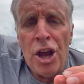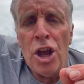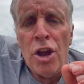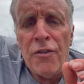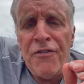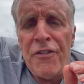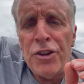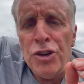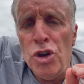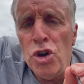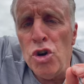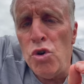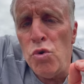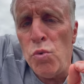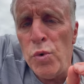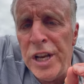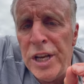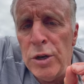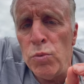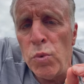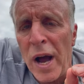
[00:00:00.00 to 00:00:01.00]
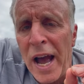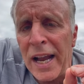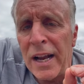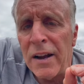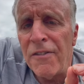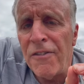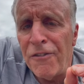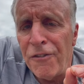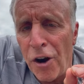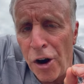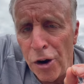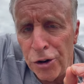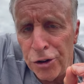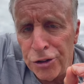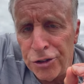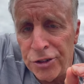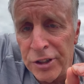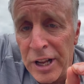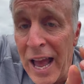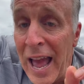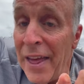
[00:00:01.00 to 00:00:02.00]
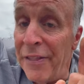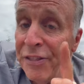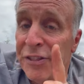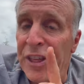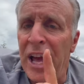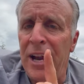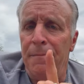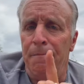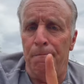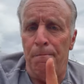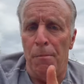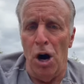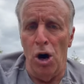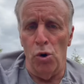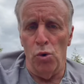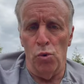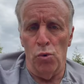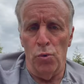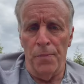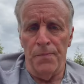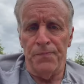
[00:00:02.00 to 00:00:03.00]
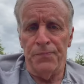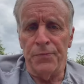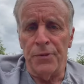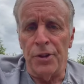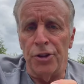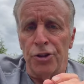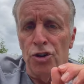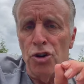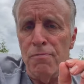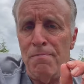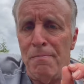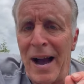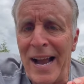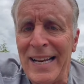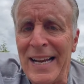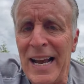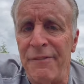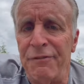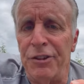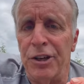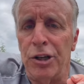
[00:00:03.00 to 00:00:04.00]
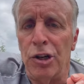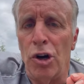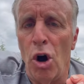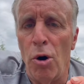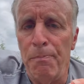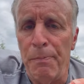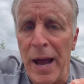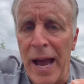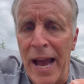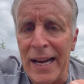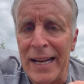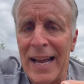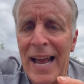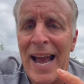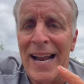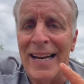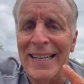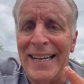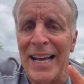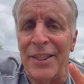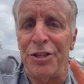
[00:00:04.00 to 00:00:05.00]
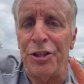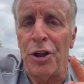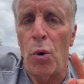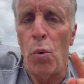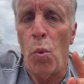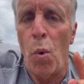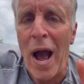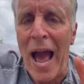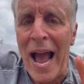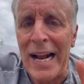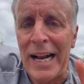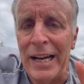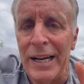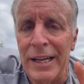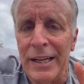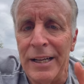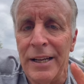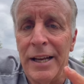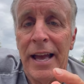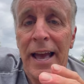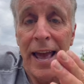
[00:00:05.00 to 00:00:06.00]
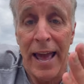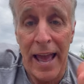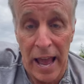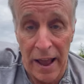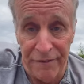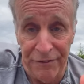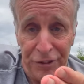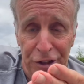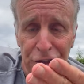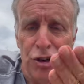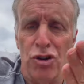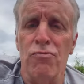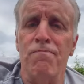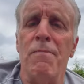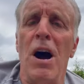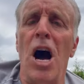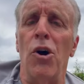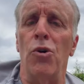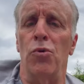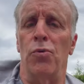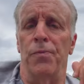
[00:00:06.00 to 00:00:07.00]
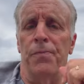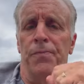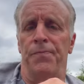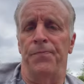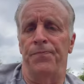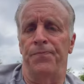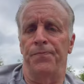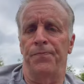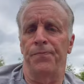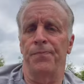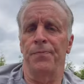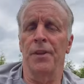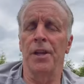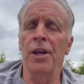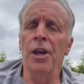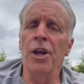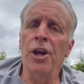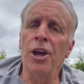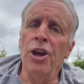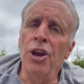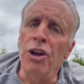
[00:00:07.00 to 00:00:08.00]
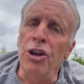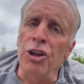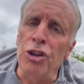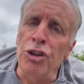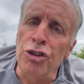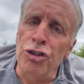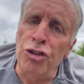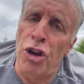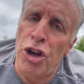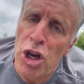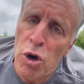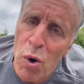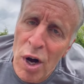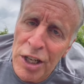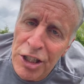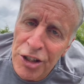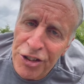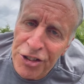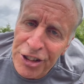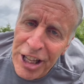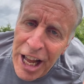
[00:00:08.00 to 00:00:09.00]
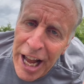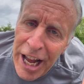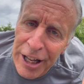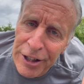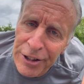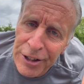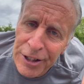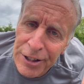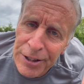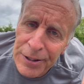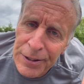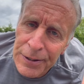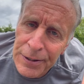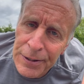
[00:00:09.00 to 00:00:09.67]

If you weed whack first and then mow, you might have to go back and get the whacker after you mow. Do you understand?